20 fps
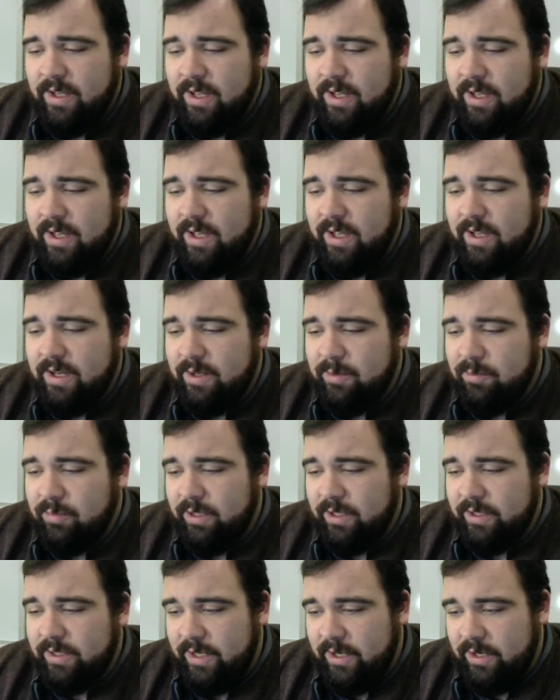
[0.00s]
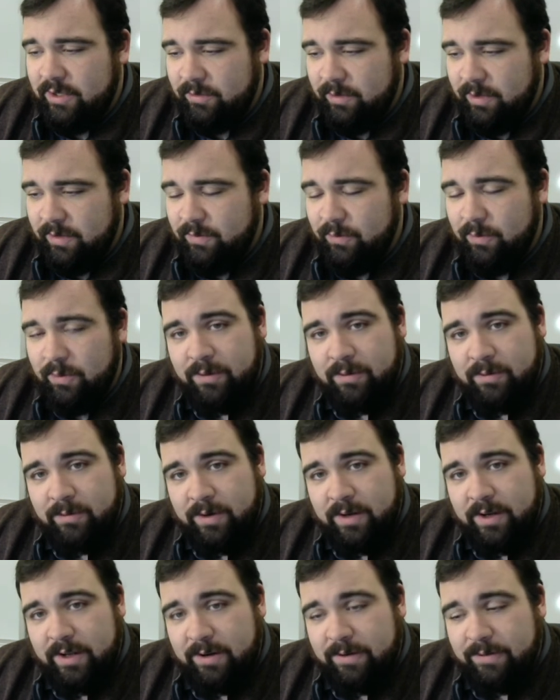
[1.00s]
and plug in our 24,
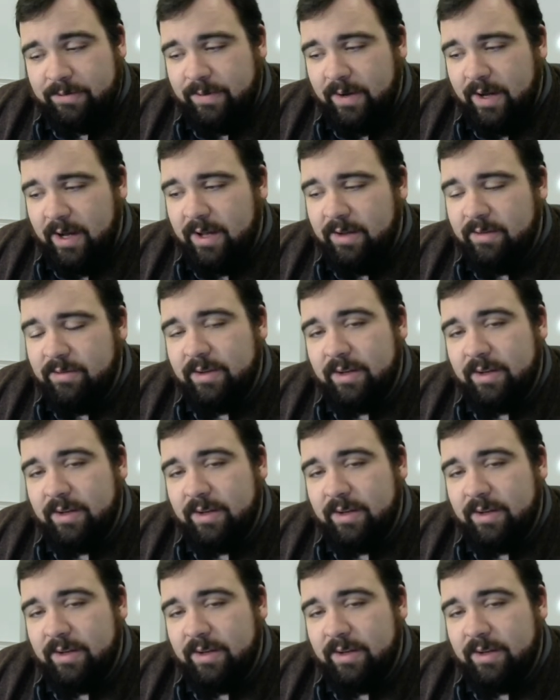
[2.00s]
3, and our 5,